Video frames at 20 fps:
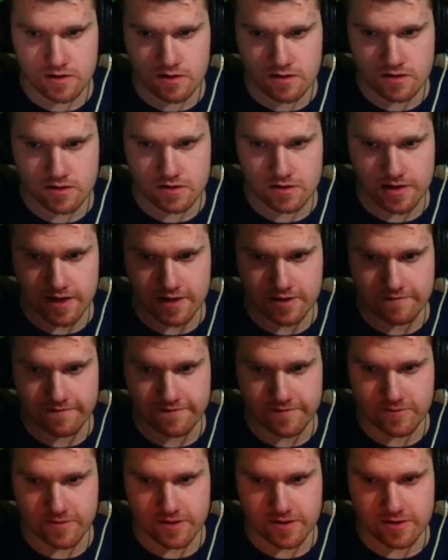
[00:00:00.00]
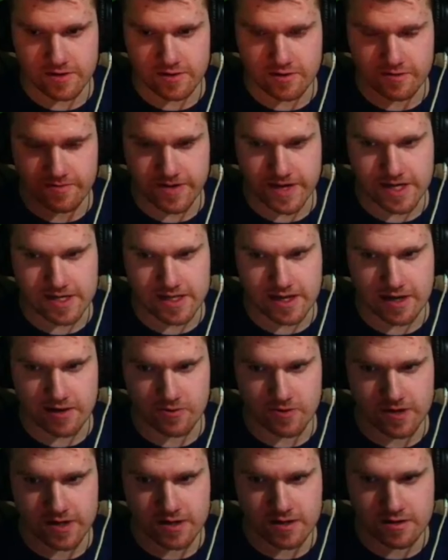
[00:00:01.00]
Yo, I don't think we're gonna go back that
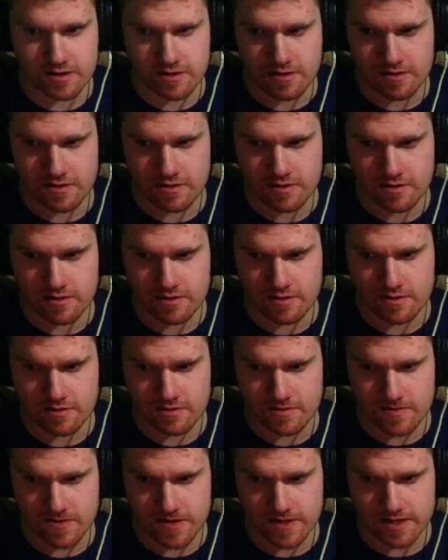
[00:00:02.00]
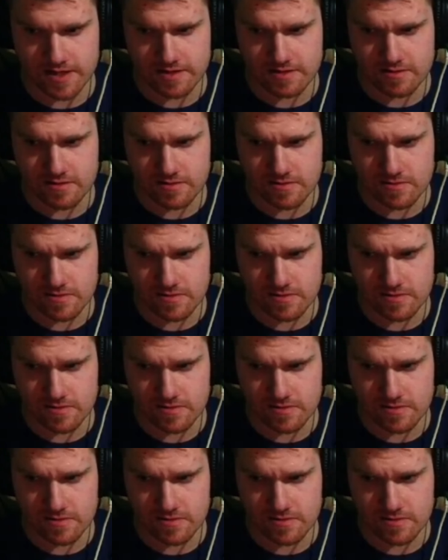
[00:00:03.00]
way. Um,